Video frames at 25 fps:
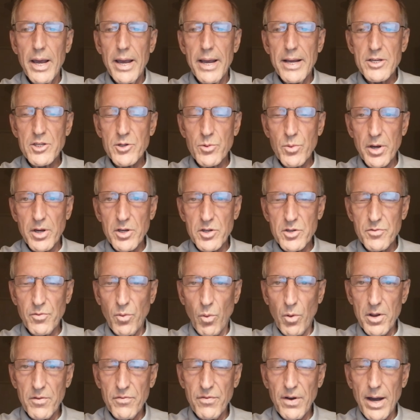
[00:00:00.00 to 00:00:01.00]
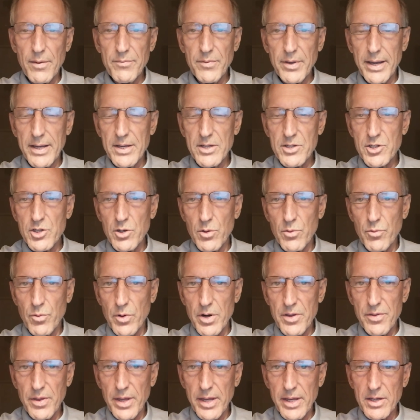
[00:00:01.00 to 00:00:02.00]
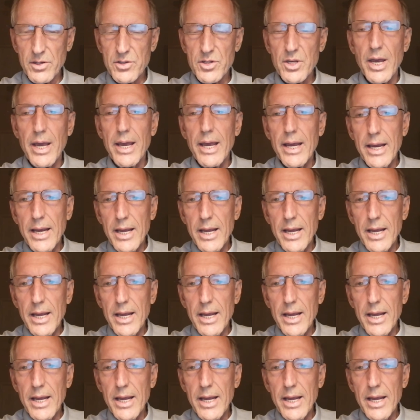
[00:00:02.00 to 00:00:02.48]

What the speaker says: as quick as 45 days, do 3 things.